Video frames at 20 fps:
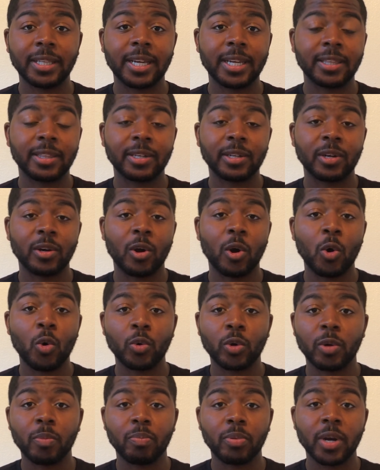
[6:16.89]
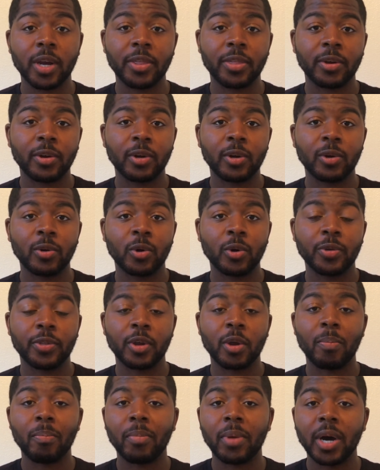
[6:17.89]
like their older brother or
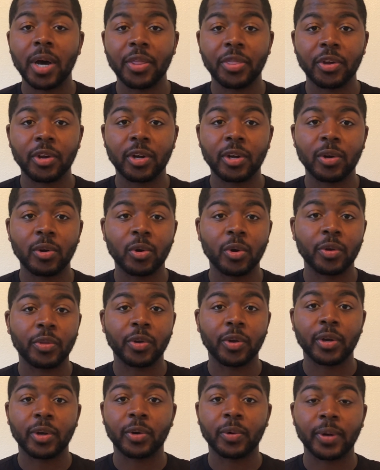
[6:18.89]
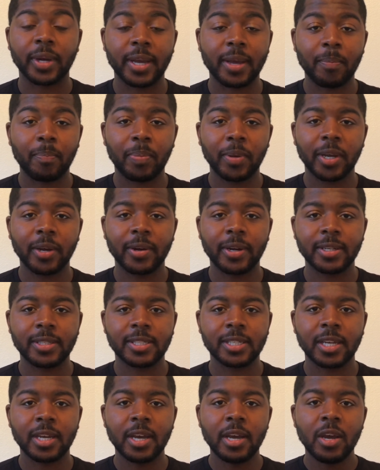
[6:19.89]
their mother or their
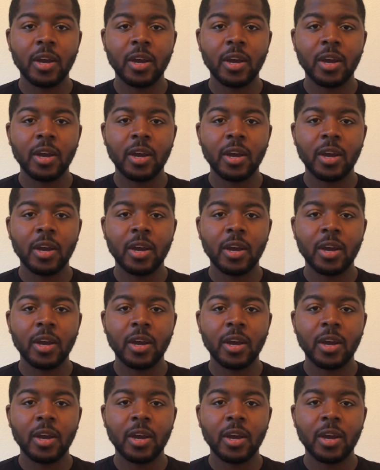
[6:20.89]
grandparents?